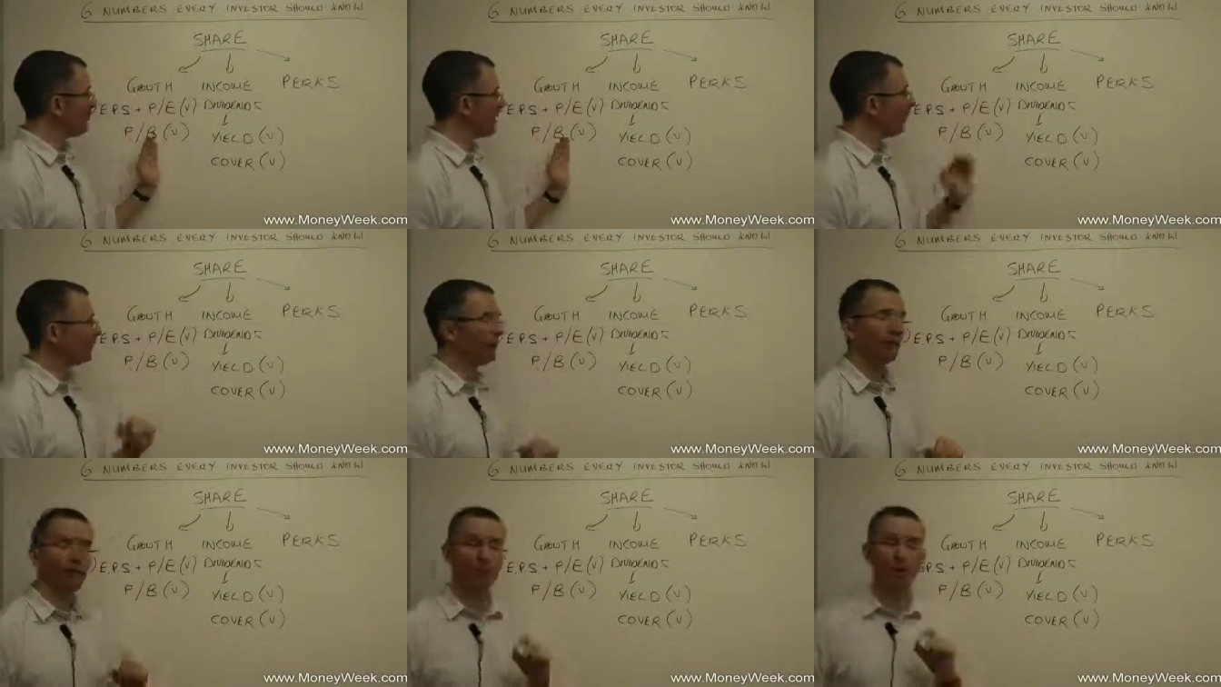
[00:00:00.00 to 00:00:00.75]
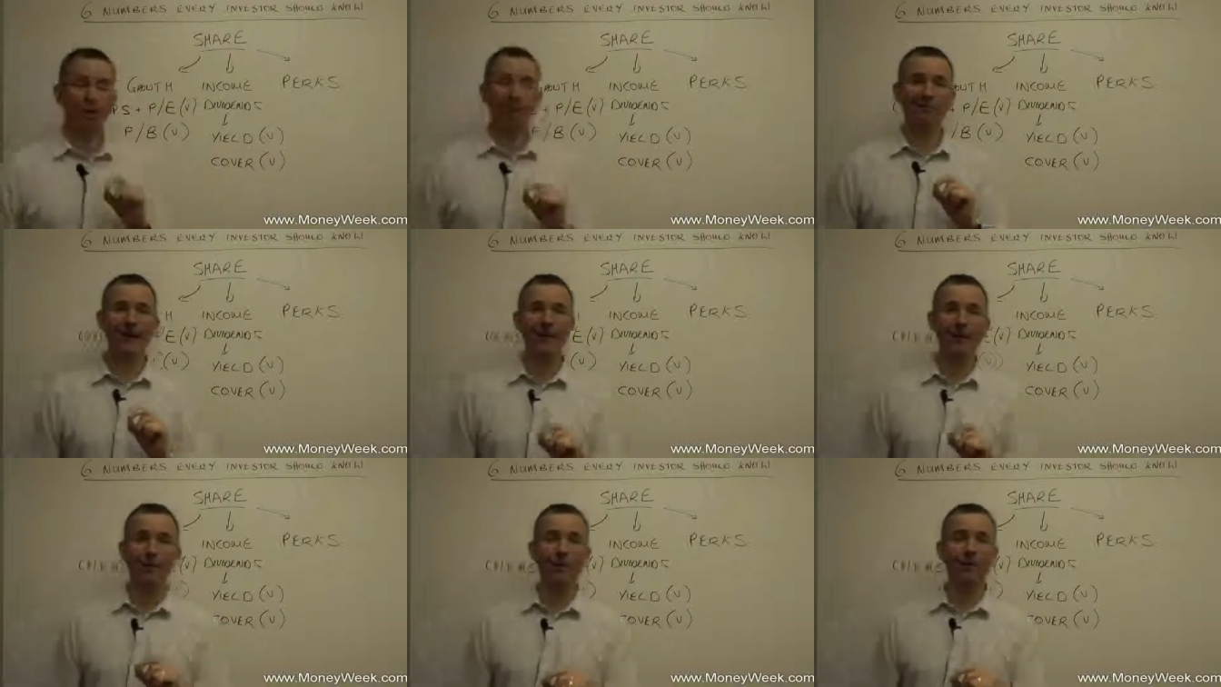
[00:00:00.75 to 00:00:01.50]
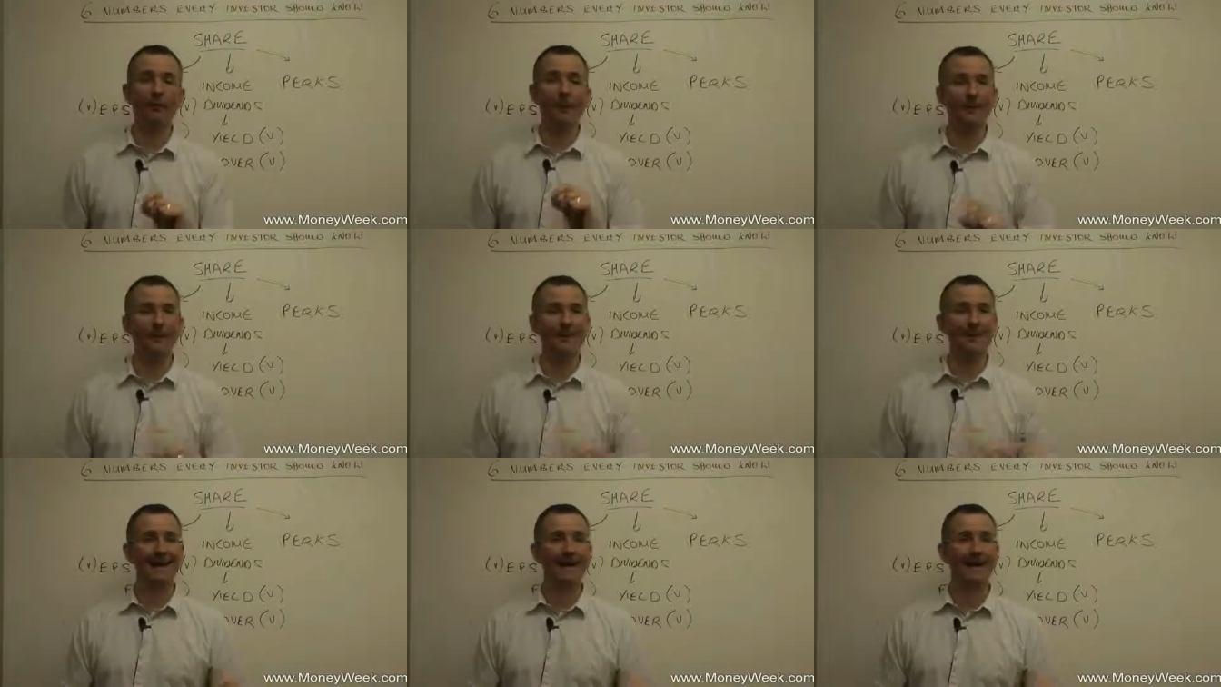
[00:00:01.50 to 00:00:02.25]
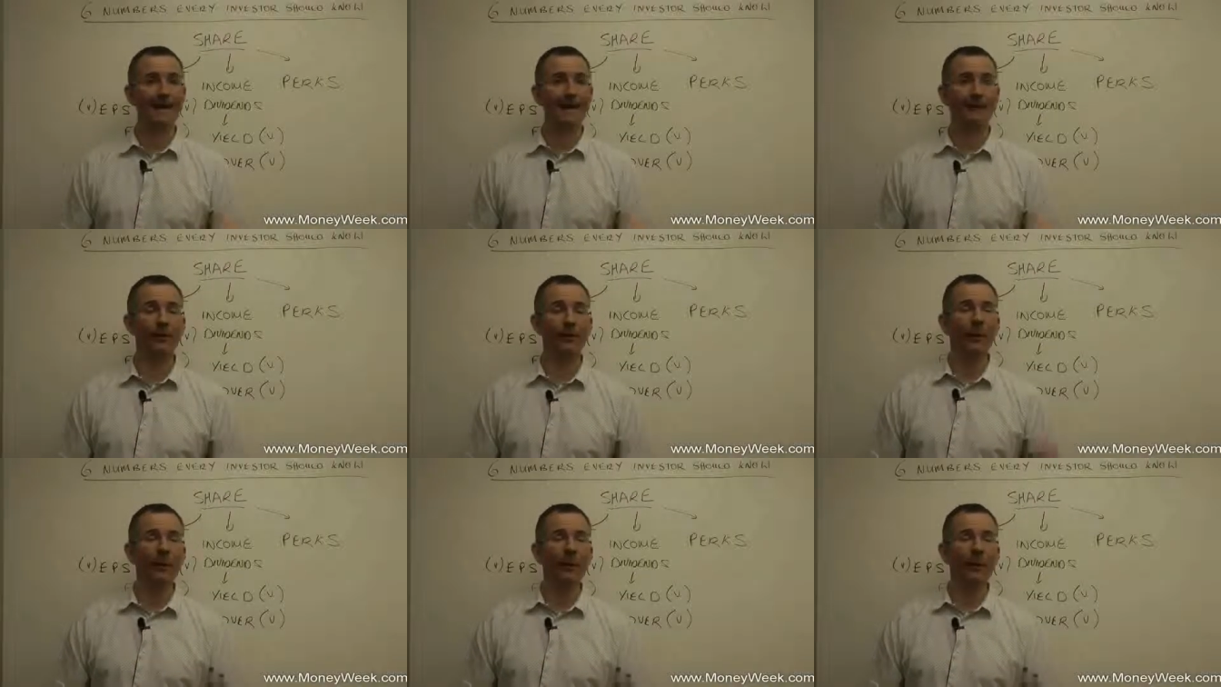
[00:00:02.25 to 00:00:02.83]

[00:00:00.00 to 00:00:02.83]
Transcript: price to the book value of a company's assets.